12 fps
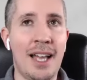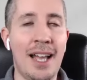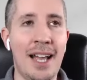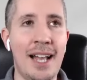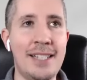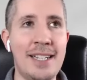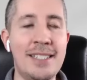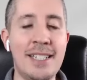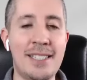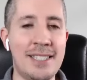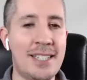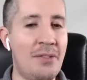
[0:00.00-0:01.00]

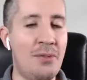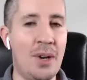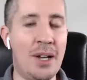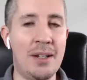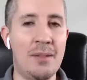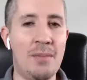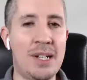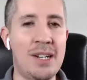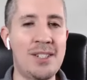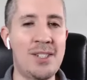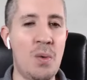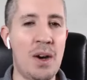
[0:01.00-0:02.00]
it's a tough one,
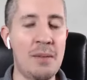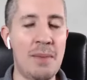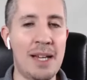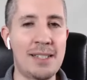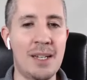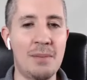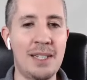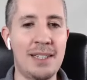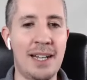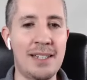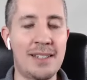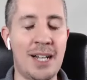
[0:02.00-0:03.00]
because you want to make something
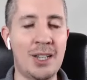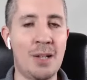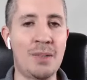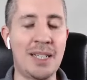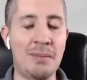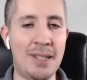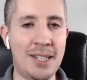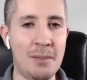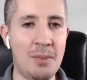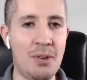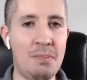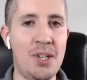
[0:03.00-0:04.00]
that's globally
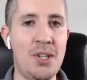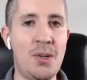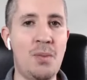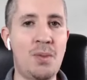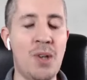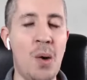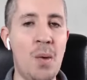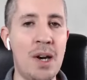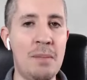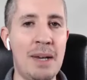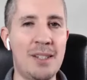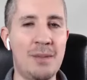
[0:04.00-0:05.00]
applicable, but you don't want to
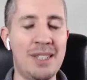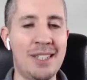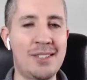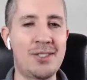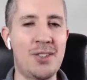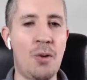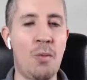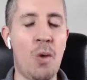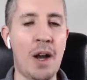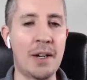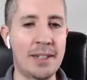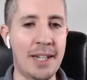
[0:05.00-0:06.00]
make something that's so
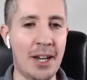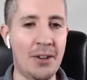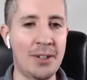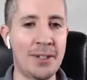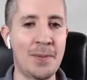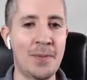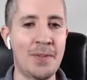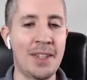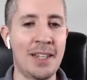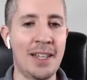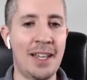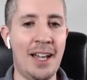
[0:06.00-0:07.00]
watered down
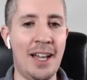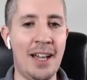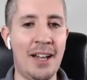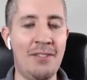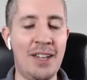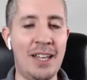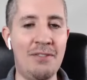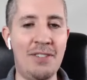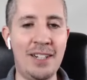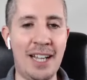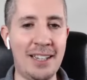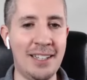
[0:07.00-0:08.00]
and
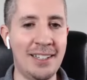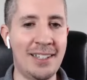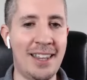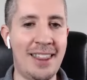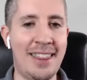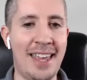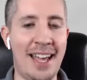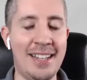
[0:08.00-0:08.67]
vanilla that